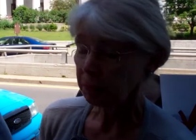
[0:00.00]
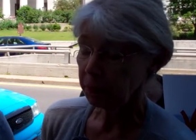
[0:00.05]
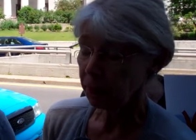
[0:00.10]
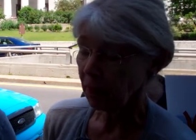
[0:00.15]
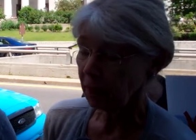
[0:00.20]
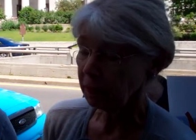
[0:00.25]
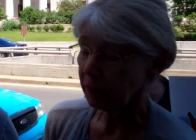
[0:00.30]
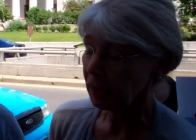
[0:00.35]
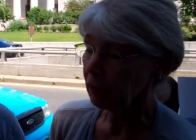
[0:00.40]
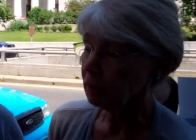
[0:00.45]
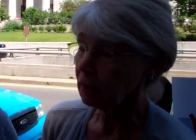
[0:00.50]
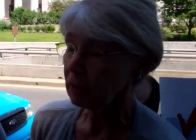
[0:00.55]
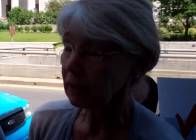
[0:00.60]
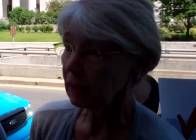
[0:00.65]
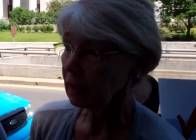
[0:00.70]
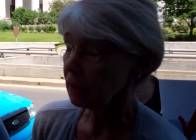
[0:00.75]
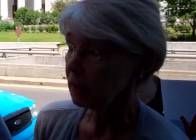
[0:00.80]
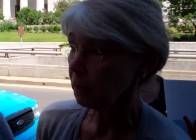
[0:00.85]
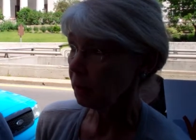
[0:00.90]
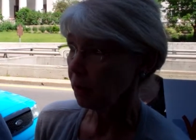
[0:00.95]

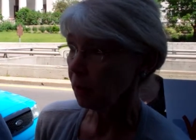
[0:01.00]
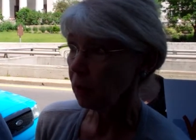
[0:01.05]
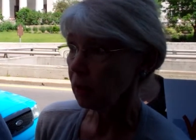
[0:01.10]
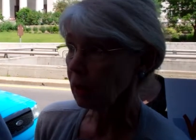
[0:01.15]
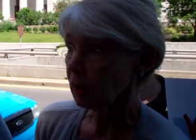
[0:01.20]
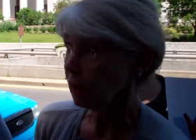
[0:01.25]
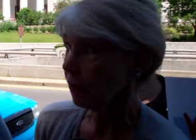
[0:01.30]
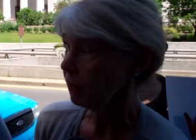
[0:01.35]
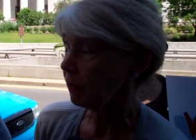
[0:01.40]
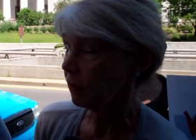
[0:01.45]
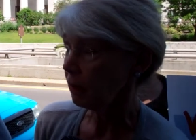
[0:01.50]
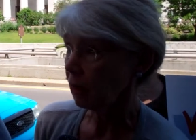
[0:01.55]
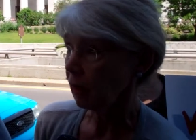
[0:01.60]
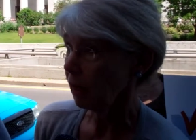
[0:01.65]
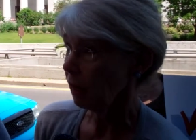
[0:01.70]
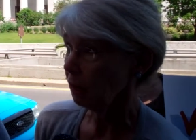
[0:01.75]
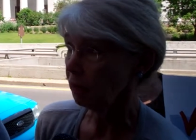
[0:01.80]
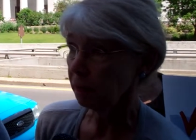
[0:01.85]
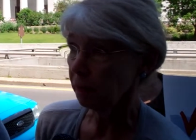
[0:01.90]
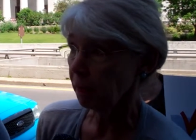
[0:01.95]
primarily in support of,
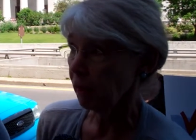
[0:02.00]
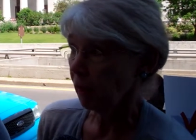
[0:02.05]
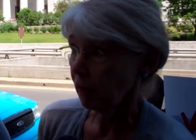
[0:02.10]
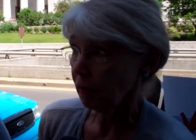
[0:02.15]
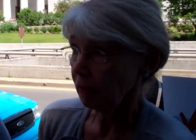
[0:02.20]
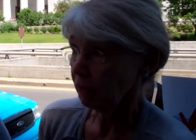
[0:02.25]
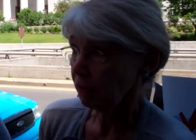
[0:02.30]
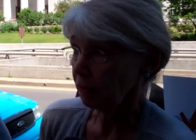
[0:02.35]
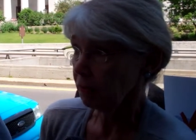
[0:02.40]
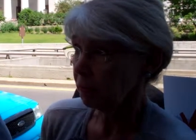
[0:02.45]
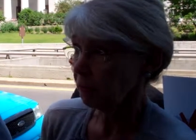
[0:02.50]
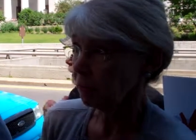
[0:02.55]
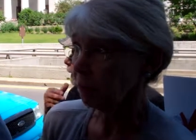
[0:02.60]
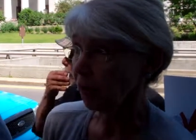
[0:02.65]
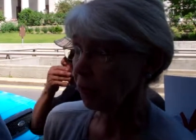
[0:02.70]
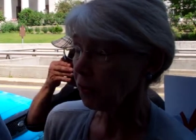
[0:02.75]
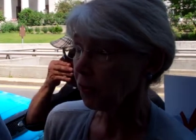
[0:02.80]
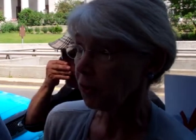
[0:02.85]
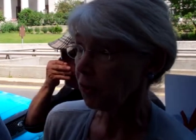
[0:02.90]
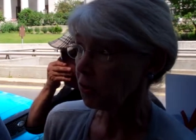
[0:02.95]
of, of
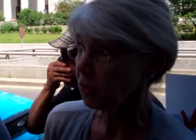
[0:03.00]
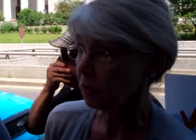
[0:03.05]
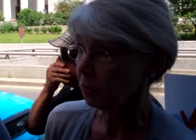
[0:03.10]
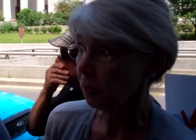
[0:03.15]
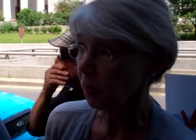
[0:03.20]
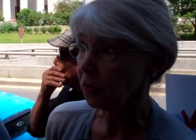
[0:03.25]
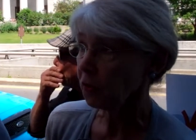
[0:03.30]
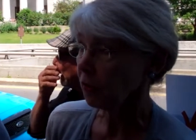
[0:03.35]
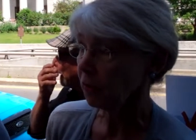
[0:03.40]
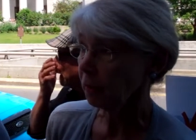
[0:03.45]
both of those both